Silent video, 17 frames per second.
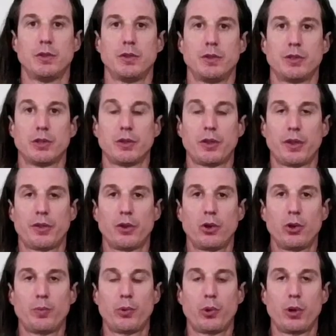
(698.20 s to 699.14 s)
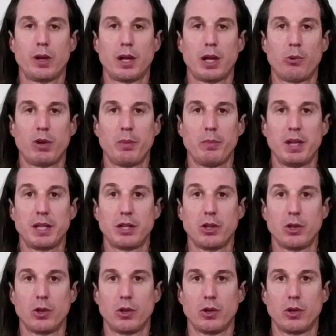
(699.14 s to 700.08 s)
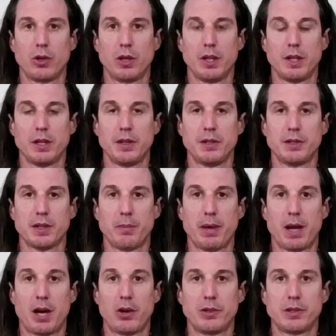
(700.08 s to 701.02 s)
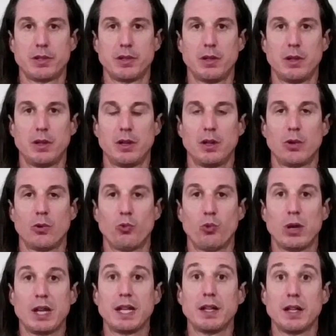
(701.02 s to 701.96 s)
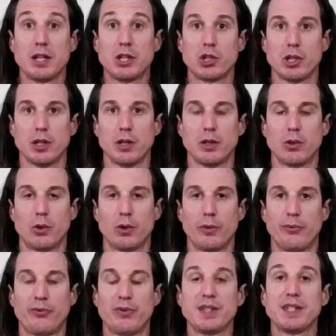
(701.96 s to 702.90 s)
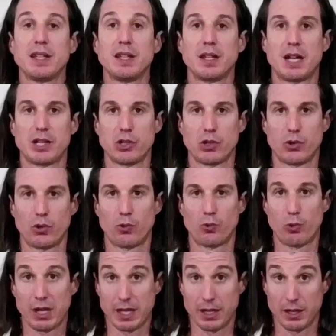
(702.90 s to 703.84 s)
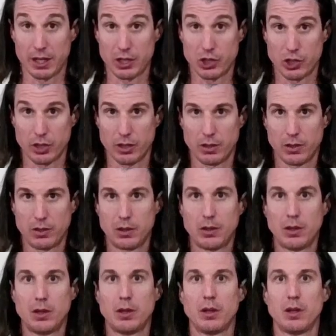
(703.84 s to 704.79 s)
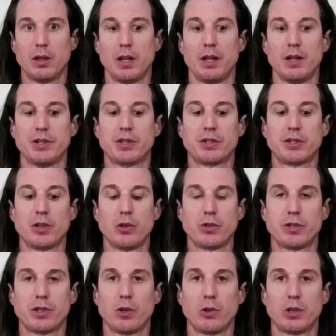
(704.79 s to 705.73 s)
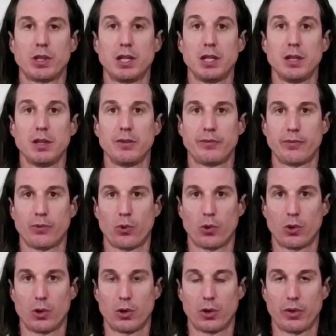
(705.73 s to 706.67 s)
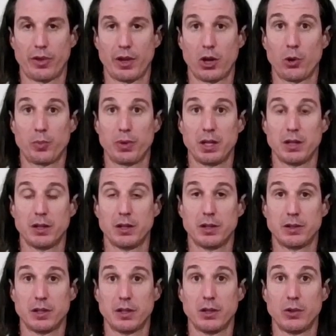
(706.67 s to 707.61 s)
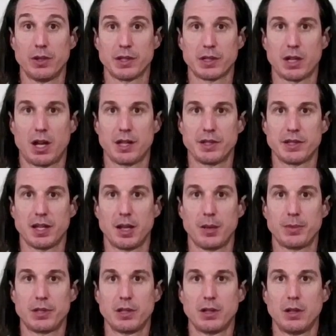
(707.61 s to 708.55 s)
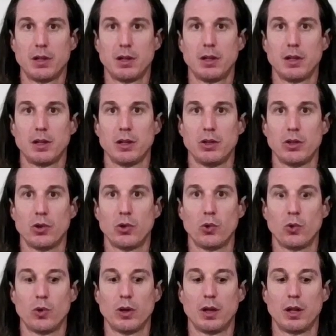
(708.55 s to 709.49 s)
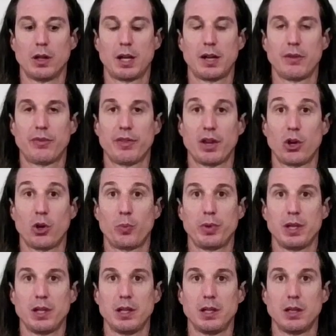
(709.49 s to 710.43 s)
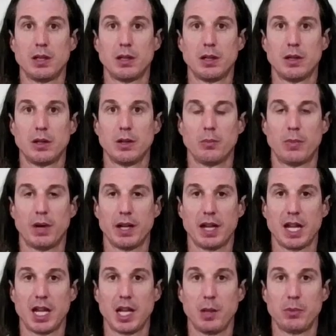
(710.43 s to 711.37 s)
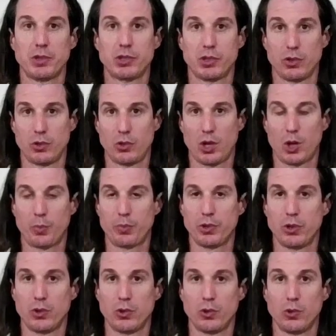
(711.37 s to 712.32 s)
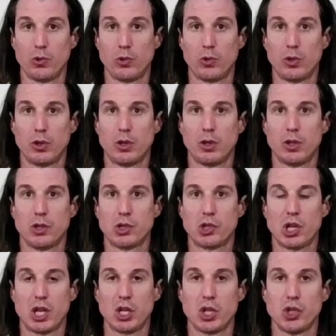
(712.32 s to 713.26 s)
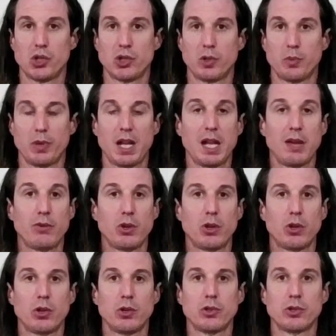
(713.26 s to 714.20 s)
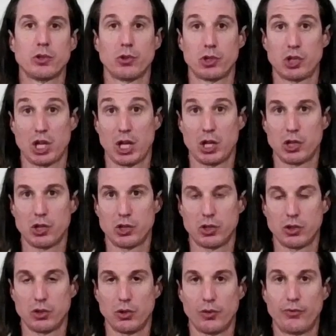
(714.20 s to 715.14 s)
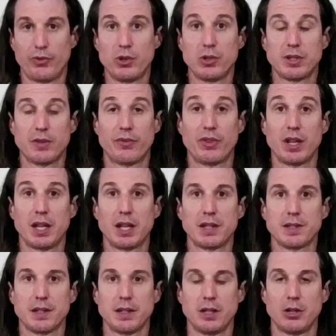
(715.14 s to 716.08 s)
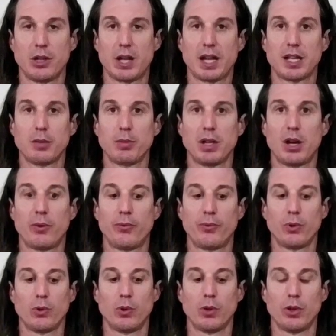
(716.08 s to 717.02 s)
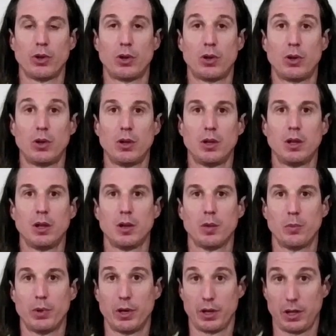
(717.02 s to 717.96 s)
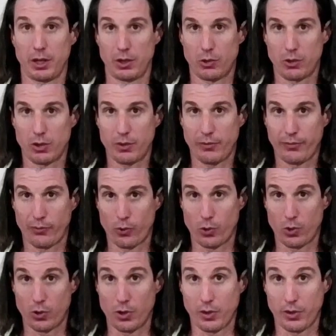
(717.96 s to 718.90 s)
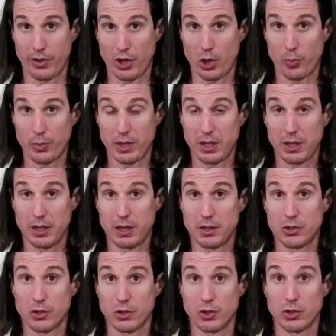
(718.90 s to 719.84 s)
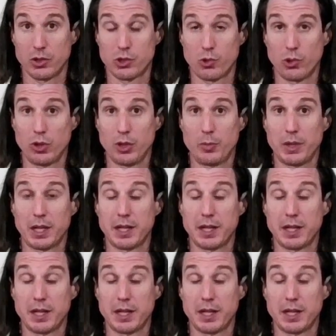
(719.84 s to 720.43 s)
So the third point I want to make here is about regulation or physiological regulation. It is so, so key for therapy to, to know this concept. You know, a lot of therapy might aim to help you change behaviors or change your views of things, and you know that could be helpful and all, but in order for therapy to truly be